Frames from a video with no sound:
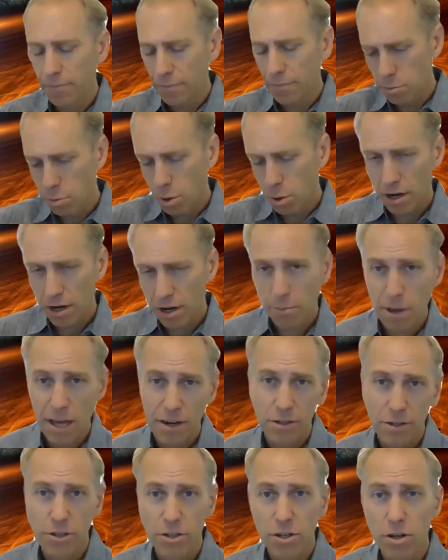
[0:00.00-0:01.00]
The product
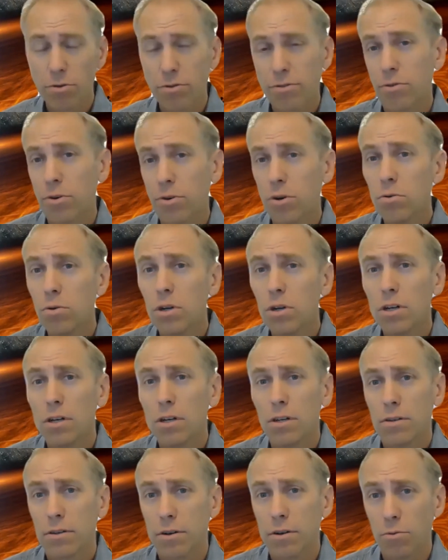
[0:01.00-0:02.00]
managers go through,
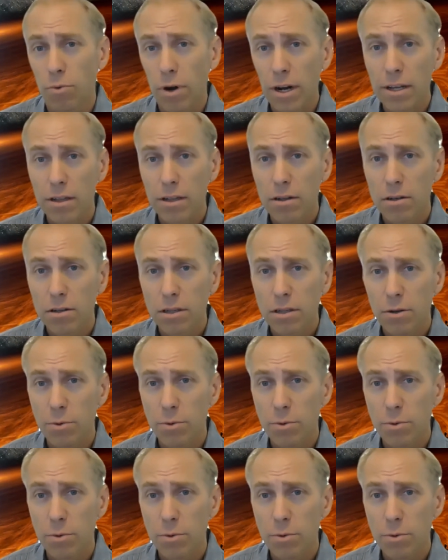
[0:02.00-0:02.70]
regularly.